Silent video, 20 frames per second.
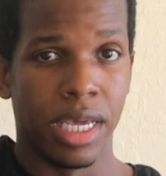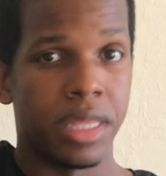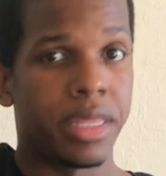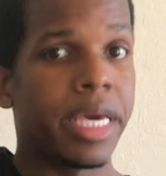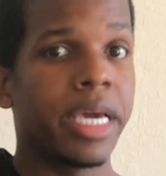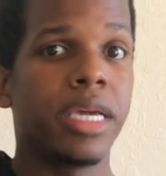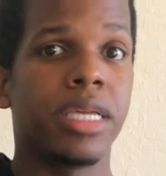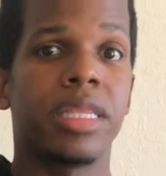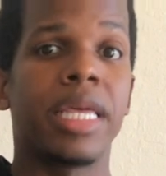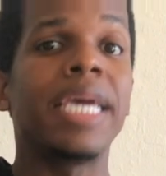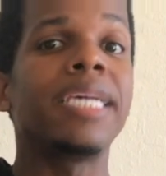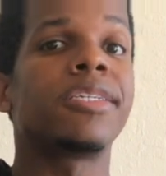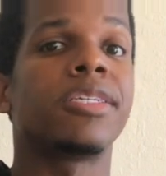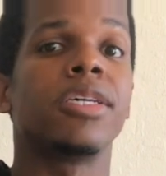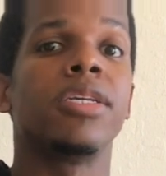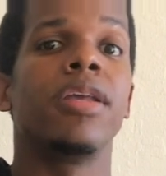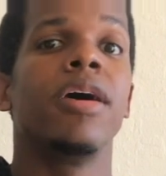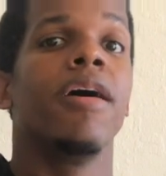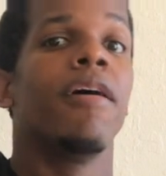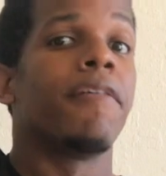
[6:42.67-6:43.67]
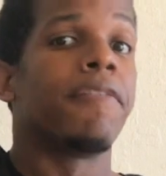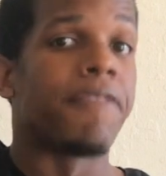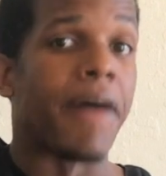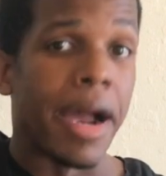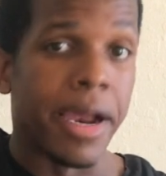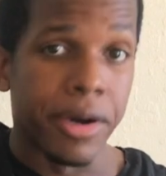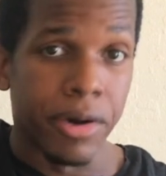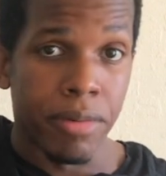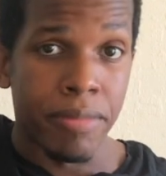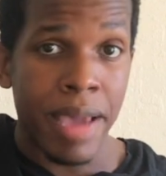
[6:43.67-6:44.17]
They should
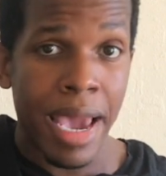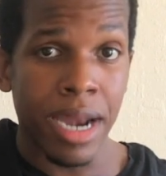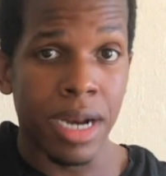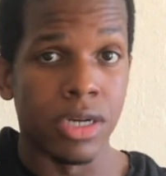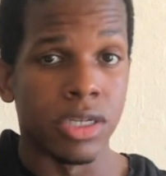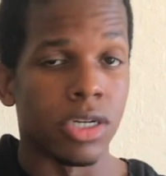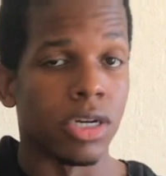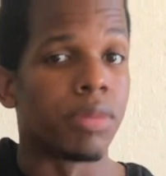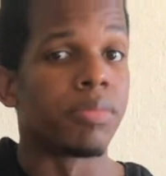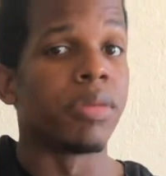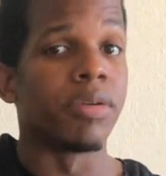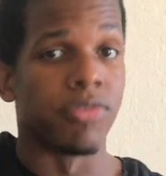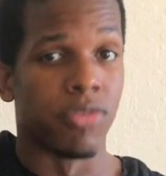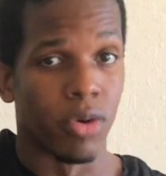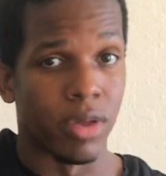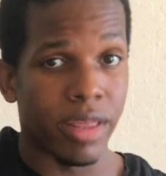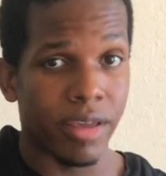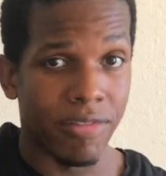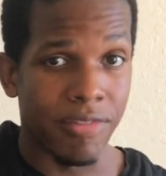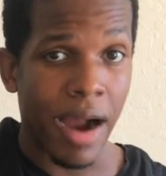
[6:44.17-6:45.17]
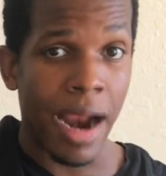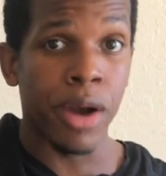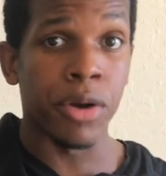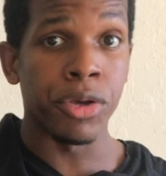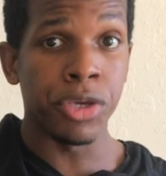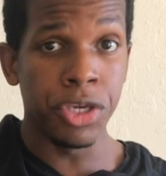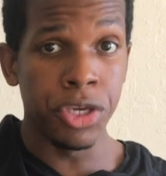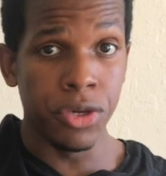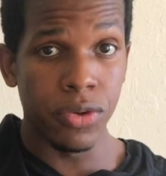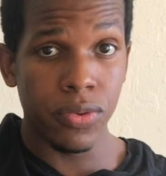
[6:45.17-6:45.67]
fire your manager before they
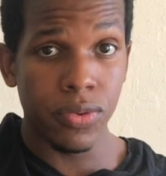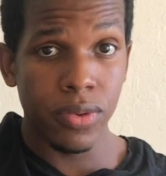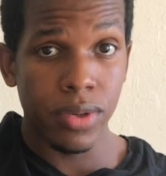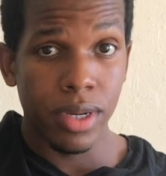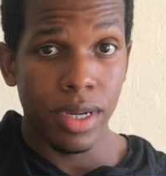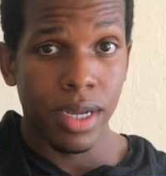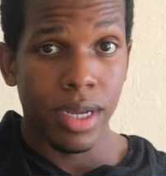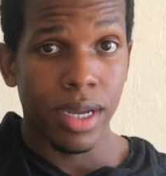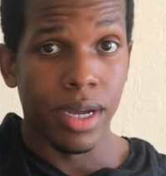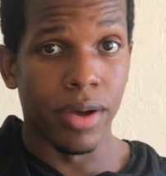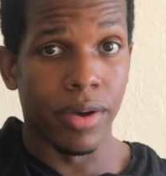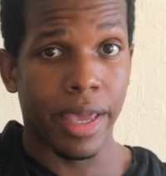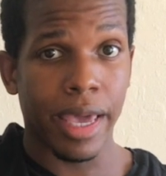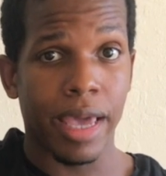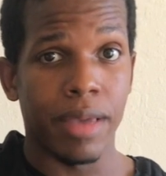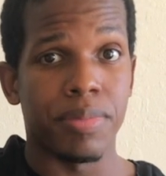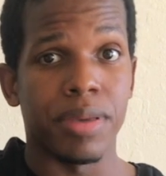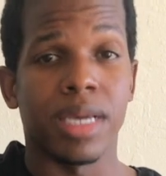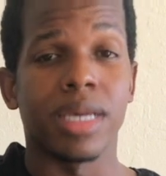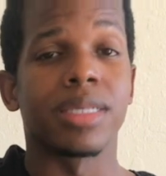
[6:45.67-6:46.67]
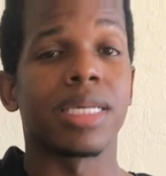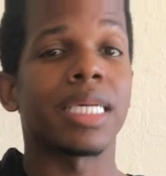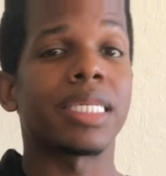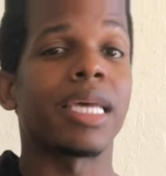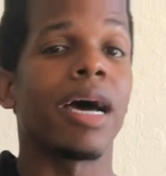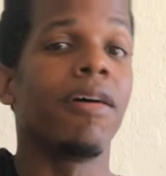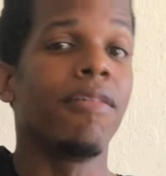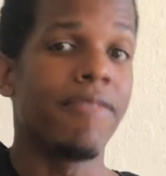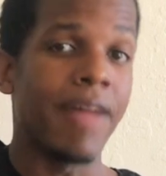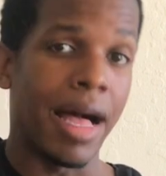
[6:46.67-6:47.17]
fire you, okay? Because that's
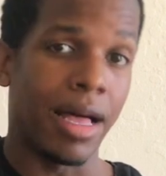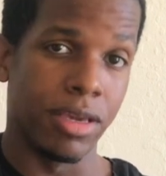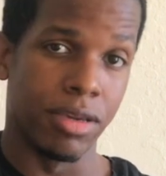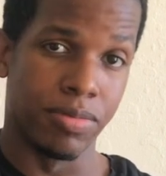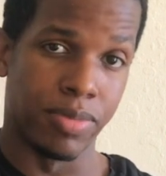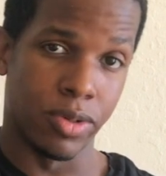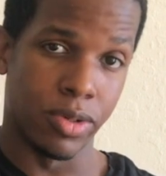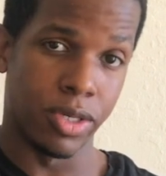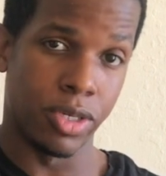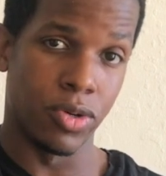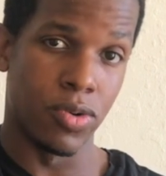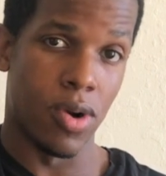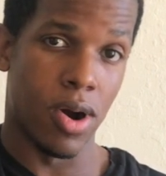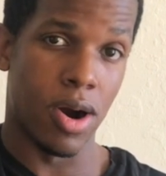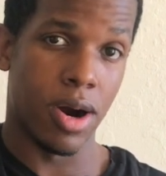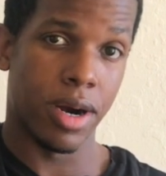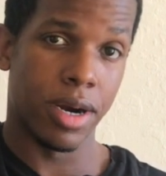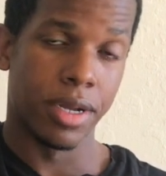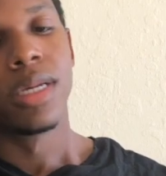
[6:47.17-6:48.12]
how valuable you are.